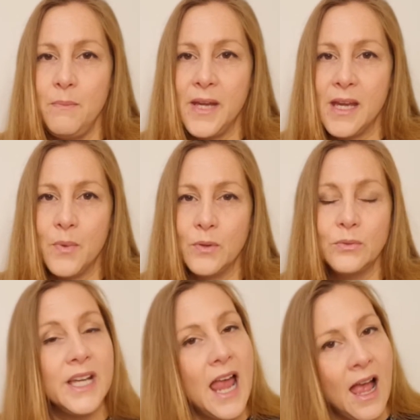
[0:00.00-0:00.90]
people
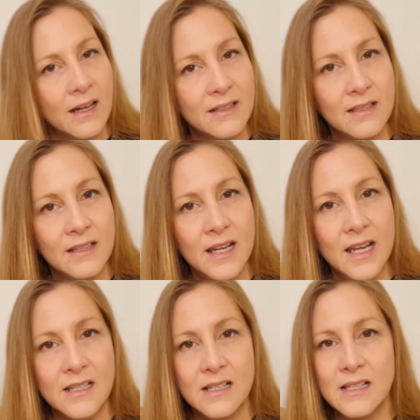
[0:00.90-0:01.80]
react
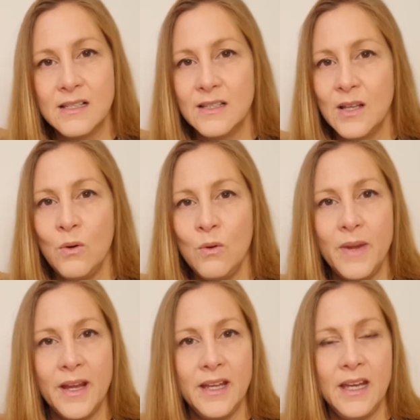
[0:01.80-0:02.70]
in so
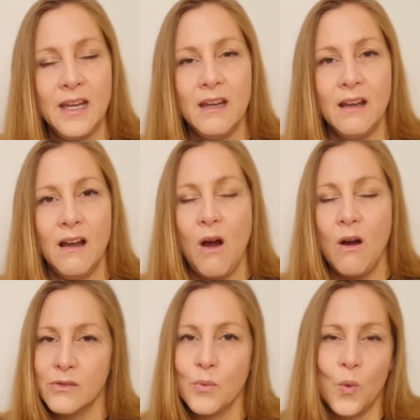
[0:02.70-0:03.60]
many
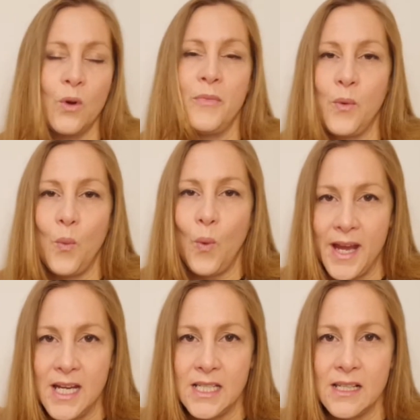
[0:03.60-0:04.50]
heartwarming
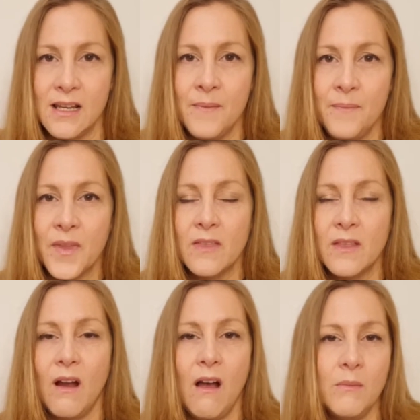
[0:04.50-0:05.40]
ways.
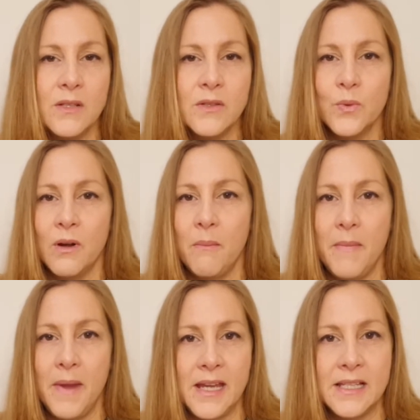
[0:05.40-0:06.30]
The comments were
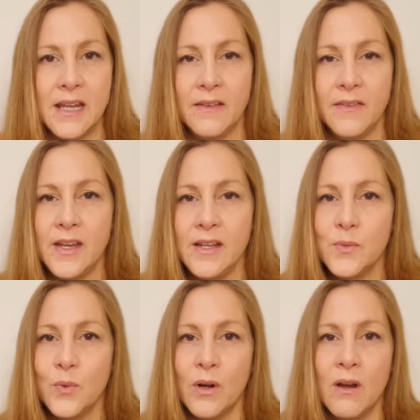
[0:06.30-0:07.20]
amazing.
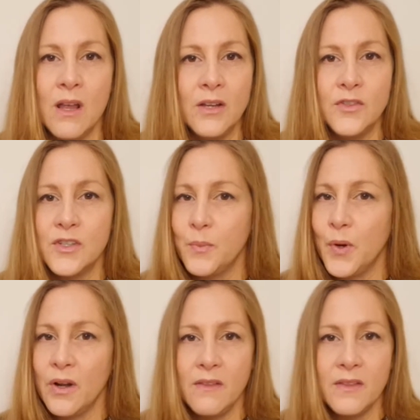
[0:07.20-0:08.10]
Things were just
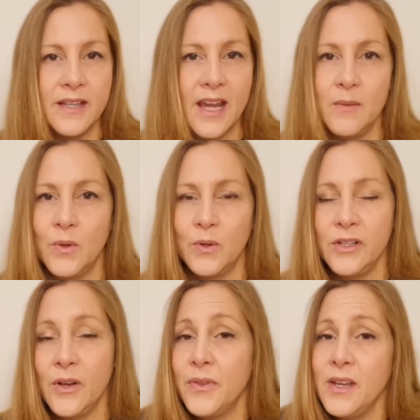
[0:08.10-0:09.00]
put on the table,
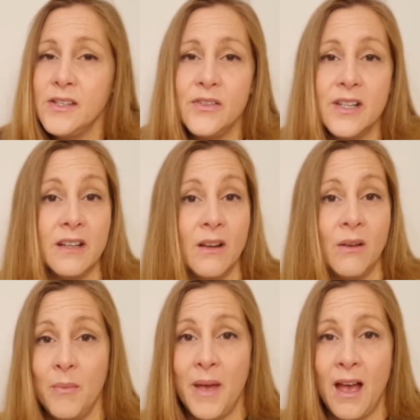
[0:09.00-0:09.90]
you know, things you didn't
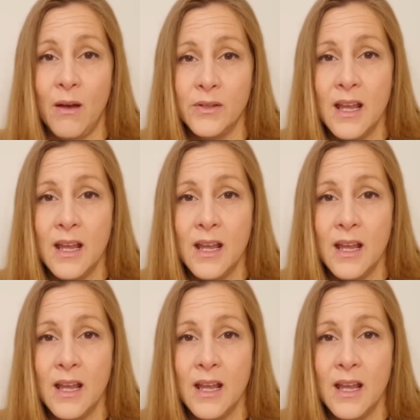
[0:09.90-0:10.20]
know about,